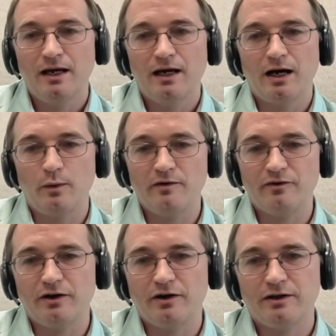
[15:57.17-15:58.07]

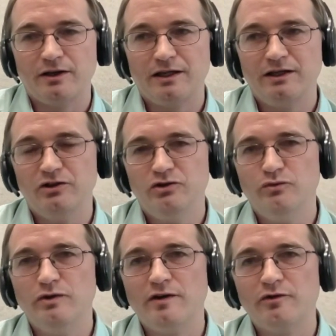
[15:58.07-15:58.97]
However, you
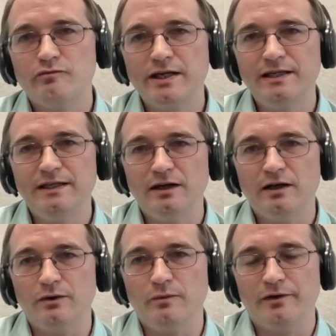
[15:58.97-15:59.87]
never really
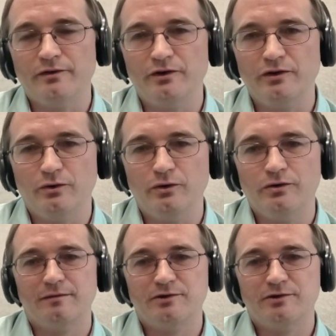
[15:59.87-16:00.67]
know whether your